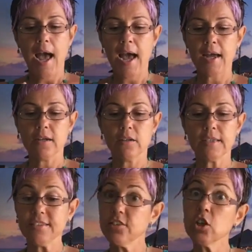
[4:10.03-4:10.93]
and
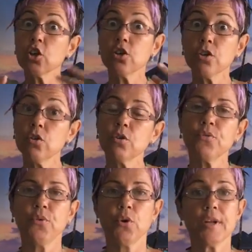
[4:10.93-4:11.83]
it's not good
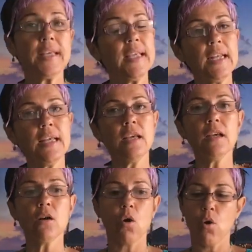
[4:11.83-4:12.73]
for
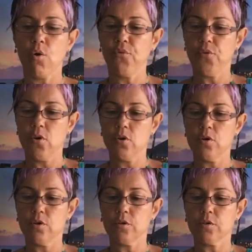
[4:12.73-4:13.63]
healing or
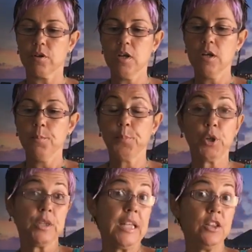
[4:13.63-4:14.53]
for
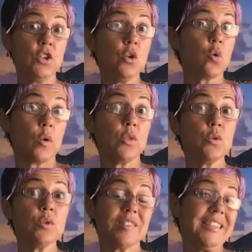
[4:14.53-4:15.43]
protect you or
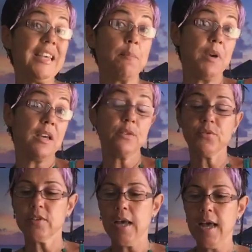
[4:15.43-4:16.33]
reduce
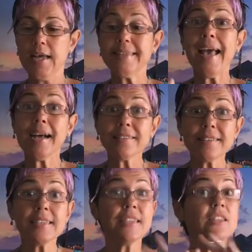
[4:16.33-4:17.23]
EMFs? The
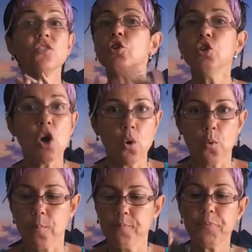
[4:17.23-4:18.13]
answer is no.
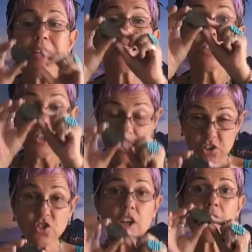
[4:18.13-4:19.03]

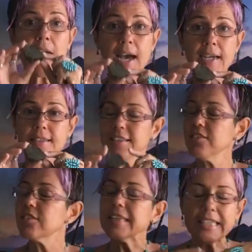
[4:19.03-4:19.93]
This Shungite
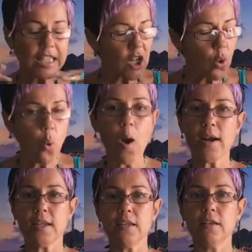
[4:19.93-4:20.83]
is
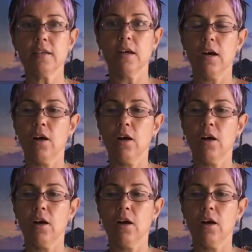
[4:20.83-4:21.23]
equally